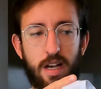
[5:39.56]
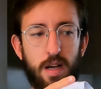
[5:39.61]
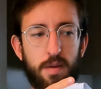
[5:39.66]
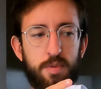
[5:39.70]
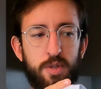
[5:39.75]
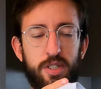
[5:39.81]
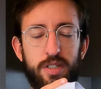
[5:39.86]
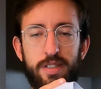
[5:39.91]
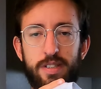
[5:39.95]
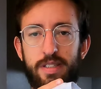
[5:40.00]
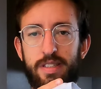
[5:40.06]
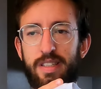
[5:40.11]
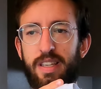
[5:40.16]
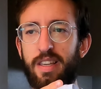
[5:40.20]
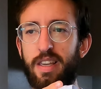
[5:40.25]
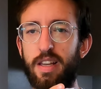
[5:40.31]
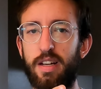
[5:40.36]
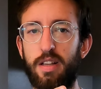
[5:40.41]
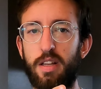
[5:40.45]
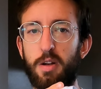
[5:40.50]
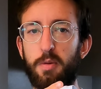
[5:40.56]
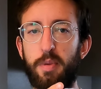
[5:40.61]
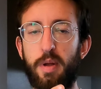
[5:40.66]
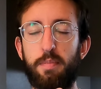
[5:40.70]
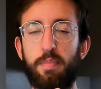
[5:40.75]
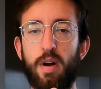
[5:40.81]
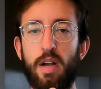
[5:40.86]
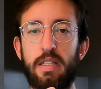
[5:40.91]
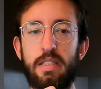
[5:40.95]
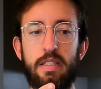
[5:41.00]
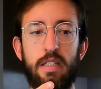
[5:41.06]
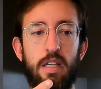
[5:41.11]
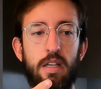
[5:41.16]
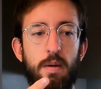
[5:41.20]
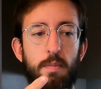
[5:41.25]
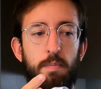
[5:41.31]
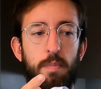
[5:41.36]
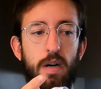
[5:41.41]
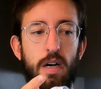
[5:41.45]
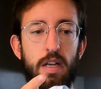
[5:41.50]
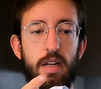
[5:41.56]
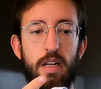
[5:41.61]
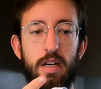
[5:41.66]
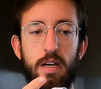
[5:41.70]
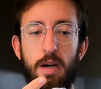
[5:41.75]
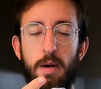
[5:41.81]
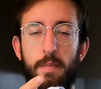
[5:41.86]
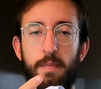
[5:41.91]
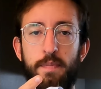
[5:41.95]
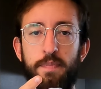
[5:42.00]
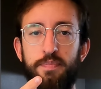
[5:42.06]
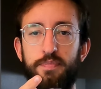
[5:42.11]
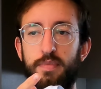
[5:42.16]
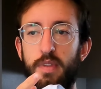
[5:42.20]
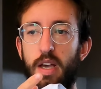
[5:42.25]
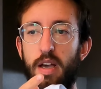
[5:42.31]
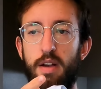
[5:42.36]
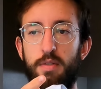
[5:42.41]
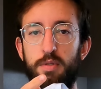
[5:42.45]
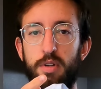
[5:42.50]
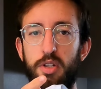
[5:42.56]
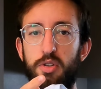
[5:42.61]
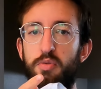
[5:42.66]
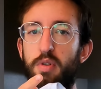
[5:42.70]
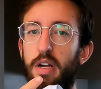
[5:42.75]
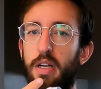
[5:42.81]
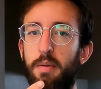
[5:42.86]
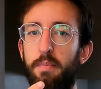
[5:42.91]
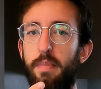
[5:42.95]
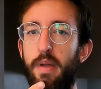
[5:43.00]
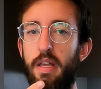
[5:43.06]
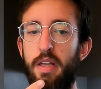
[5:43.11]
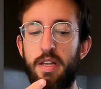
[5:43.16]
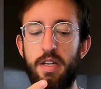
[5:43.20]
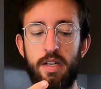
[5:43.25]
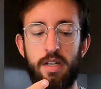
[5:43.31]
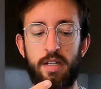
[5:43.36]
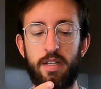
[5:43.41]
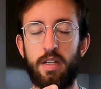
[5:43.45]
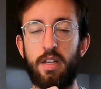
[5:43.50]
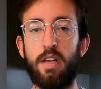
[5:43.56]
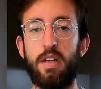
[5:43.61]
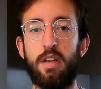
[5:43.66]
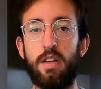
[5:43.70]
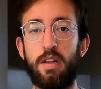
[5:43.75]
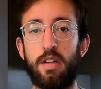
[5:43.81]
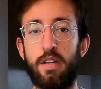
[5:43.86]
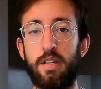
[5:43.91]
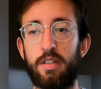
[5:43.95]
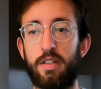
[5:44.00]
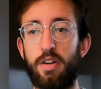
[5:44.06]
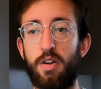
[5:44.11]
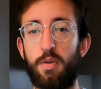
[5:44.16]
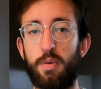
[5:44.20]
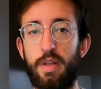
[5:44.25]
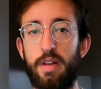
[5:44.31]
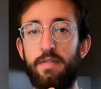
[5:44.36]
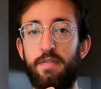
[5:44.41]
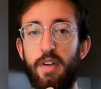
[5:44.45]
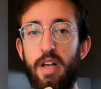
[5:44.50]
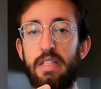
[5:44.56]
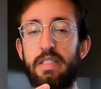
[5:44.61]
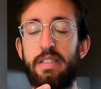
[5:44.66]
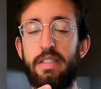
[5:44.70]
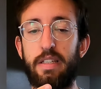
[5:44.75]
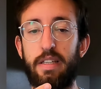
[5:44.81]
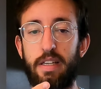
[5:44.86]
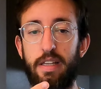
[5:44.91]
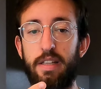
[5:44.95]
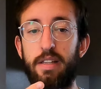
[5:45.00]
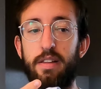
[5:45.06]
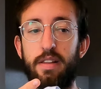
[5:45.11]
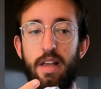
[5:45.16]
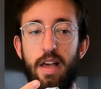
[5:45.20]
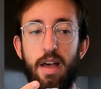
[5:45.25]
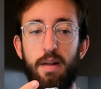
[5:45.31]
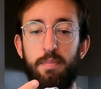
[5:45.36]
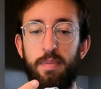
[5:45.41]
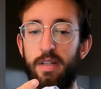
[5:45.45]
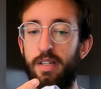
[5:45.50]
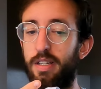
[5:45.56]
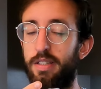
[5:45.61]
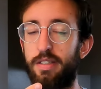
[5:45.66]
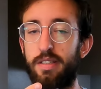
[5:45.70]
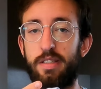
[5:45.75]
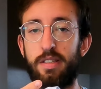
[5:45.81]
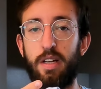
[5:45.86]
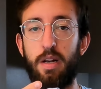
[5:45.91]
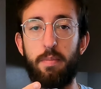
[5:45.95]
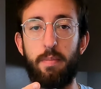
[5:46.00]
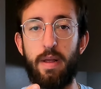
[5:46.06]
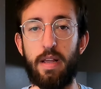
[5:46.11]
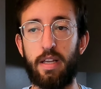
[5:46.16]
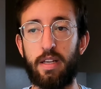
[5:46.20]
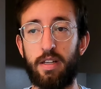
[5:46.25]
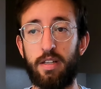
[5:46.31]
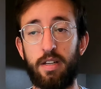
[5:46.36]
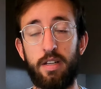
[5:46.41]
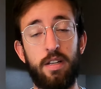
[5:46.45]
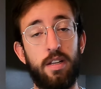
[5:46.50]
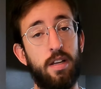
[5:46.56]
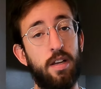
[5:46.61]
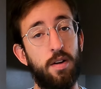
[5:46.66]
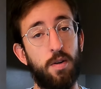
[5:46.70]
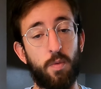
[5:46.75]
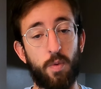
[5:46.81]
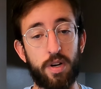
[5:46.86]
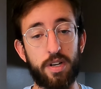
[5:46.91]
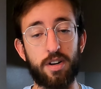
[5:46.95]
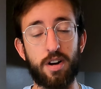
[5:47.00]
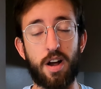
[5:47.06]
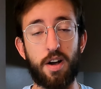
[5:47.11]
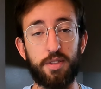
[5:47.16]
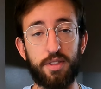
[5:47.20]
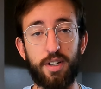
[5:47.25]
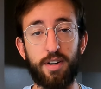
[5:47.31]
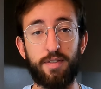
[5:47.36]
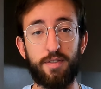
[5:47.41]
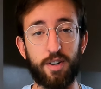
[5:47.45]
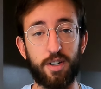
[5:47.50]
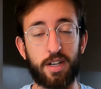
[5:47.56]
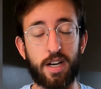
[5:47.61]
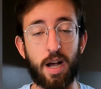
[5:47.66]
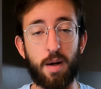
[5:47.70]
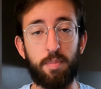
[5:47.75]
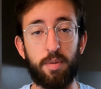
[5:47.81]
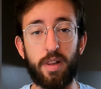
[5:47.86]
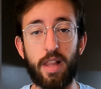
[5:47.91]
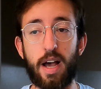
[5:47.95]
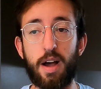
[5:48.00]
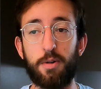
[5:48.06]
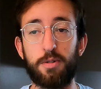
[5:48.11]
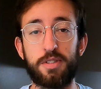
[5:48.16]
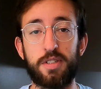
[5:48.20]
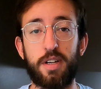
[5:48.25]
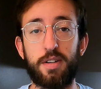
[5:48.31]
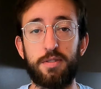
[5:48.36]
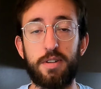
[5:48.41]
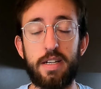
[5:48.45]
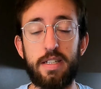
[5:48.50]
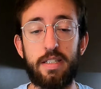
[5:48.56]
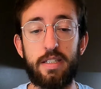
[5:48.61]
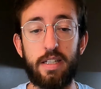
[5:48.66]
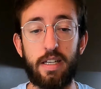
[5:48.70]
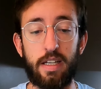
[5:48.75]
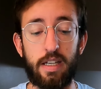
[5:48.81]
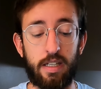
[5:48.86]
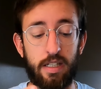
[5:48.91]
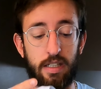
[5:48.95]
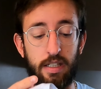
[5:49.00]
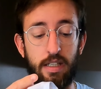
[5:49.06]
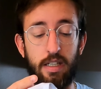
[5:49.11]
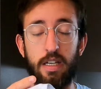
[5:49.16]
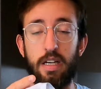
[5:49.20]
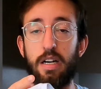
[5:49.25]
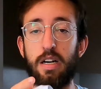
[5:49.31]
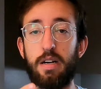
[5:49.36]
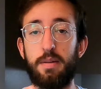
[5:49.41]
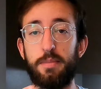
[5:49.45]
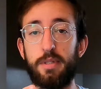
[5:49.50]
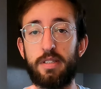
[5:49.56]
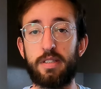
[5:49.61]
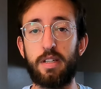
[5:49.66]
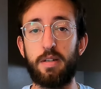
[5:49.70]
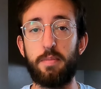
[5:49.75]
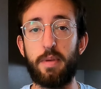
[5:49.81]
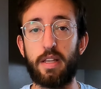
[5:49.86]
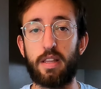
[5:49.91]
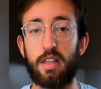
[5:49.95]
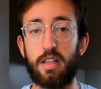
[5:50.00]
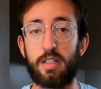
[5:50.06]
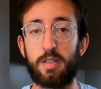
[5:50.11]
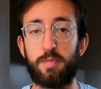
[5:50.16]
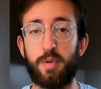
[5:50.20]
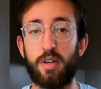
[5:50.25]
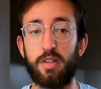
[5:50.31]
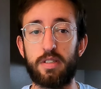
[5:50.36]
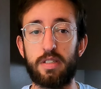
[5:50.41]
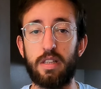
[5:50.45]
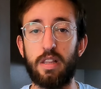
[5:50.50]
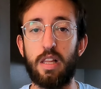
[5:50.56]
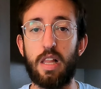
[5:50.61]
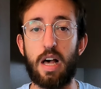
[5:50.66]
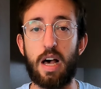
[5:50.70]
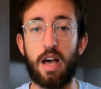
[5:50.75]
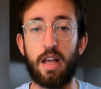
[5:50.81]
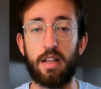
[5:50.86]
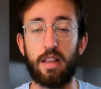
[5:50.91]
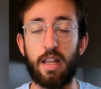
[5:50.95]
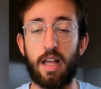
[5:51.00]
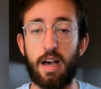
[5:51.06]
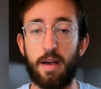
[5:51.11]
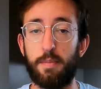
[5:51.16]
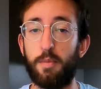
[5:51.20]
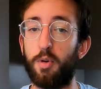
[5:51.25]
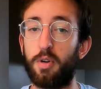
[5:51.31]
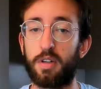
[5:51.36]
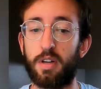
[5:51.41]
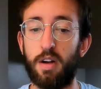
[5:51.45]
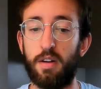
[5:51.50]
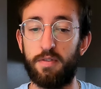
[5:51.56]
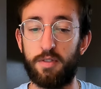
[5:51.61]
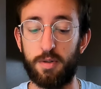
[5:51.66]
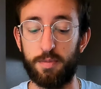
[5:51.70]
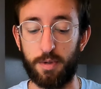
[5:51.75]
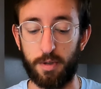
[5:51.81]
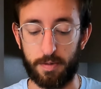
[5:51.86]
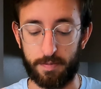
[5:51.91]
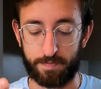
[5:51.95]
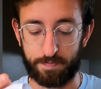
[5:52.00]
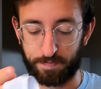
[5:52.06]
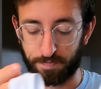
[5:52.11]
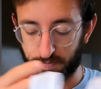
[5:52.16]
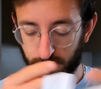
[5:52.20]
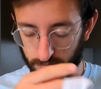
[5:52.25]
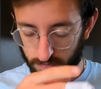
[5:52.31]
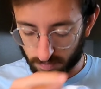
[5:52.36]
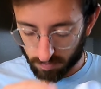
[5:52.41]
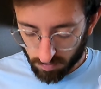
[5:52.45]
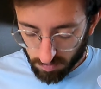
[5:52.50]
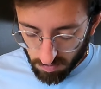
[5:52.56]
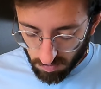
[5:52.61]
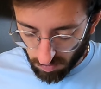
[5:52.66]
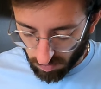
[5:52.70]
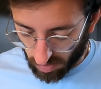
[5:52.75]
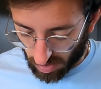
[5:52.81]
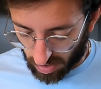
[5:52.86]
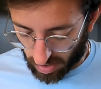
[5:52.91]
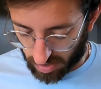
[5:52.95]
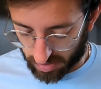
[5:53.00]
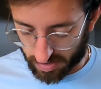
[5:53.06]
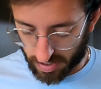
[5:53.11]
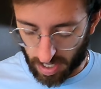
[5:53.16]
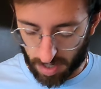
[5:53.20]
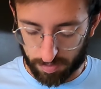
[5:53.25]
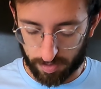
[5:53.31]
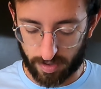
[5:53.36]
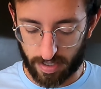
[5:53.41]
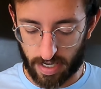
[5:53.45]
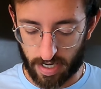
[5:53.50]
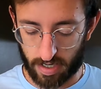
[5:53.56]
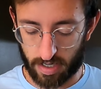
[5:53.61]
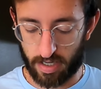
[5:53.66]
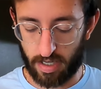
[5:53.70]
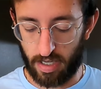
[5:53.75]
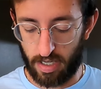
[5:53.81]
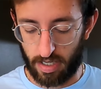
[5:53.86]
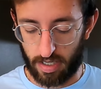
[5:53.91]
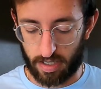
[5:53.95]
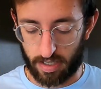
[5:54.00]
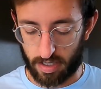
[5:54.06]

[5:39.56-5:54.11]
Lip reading: options can get a little bit pricey, but I really recommend, investing in that, because it's going to make, when you're out there for a couple hours on race day, it's going to make the experience a lot more comfortable. On top of that,